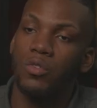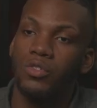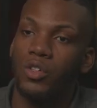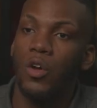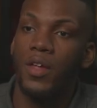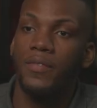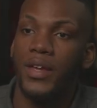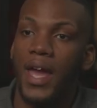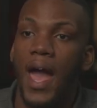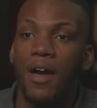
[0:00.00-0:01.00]
youth know that
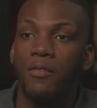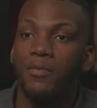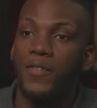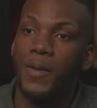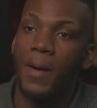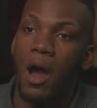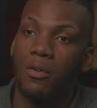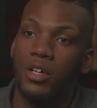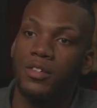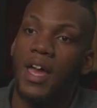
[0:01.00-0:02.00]
they have the
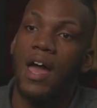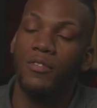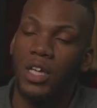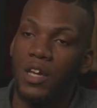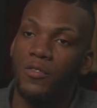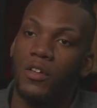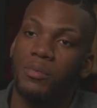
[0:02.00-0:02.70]
power to advocate for